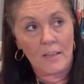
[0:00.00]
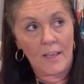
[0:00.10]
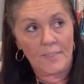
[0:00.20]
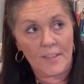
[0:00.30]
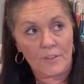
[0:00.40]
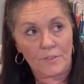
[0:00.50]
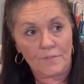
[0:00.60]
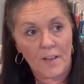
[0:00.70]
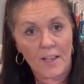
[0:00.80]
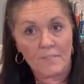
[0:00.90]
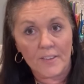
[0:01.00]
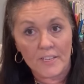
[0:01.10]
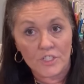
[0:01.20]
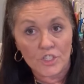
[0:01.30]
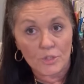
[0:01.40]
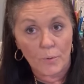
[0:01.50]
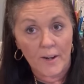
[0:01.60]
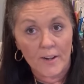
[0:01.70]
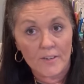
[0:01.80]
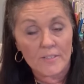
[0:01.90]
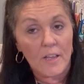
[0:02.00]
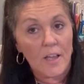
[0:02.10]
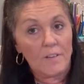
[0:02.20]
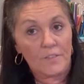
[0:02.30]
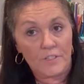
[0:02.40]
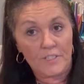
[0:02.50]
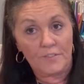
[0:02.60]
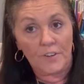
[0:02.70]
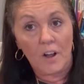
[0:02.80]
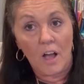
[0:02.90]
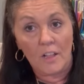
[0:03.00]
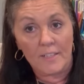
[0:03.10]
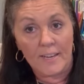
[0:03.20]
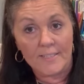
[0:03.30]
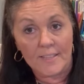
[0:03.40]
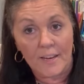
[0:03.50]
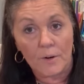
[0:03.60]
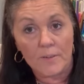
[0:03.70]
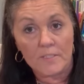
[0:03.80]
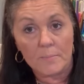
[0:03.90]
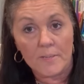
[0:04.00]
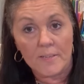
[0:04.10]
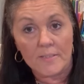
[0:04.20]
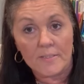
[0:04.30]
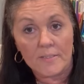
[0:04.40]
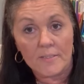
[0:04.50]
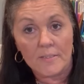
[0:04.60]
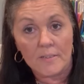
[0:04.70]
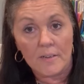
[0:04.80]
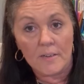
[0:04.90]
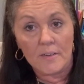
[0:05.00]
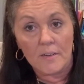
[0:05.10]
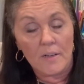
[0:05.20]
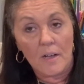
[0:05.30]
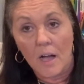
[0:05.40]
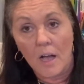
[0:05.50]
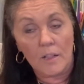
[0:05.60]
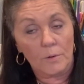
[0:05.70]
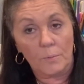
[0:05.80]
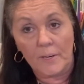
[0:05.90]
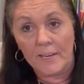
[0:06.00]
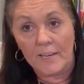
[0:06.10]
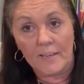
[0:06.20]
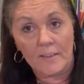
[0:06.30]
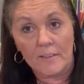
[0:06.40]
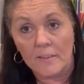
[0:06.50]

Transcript: I think they're 5-inch squares for different holidays like Christmas, Halloween,